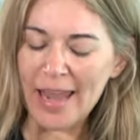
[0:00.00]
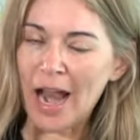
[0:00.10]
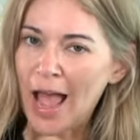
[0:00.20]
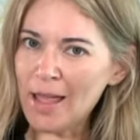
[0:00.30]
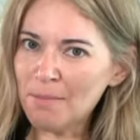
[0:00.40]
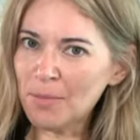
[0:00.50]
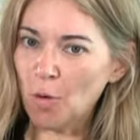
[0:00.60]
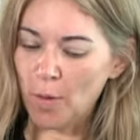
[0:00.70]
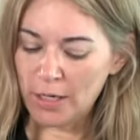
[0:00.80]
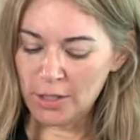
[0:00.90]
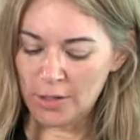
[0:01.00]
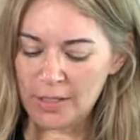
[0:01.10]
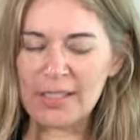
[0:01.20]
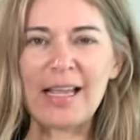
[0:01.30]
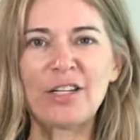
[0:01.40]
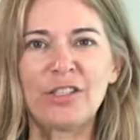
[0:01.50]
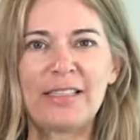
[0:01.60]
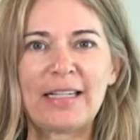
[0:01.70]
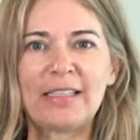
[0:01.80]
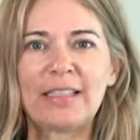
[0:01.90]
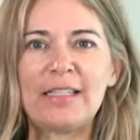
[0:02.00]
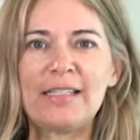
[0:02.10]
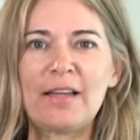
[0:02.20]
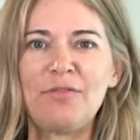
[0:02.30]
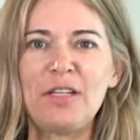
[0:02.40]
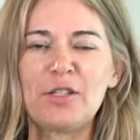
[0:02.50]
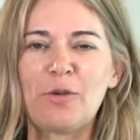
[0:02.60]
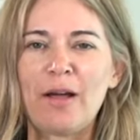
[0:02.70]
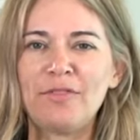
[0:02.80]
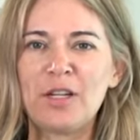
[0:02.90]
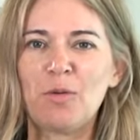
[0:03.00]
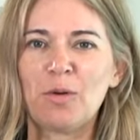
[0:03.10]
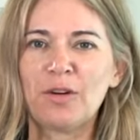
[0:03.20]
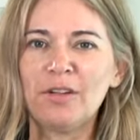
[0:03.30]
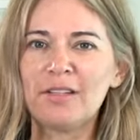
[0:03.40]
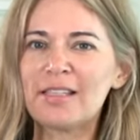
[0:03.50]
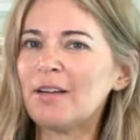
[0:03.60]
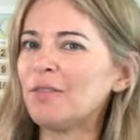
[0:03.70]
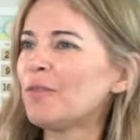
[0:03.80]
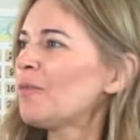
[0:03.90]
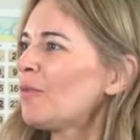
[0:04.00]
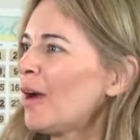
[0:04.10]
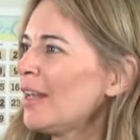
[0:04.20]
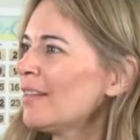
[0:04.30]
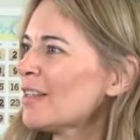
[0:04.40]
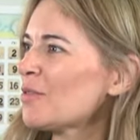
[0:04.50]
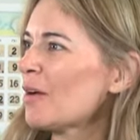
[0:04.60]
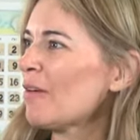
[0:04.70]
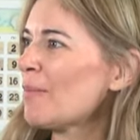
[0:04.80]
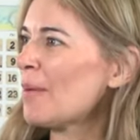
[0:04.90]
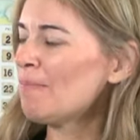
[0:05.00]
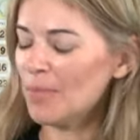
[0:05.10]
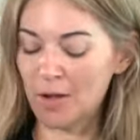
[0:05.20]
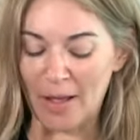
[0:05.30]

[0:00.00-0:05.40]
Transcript: And I am going to. This is actually technically Stephanie's Crafting Corner. Is that right? That's right, right, babe?